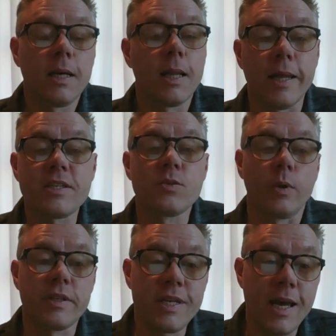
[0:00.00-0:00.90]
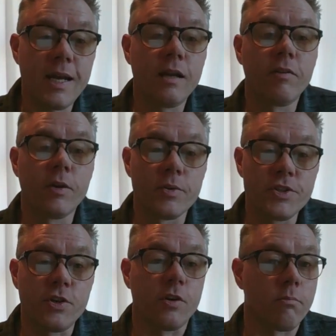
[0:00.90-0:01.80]
Classes will tentatively
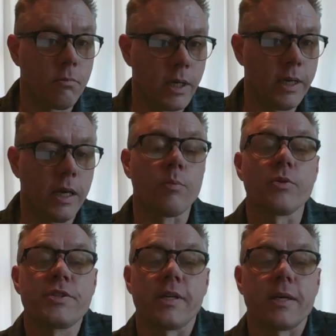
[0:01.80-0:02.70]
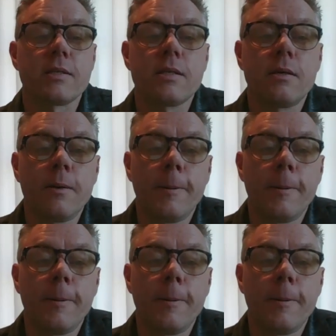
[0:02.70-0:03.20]
resume Monday, April 6th.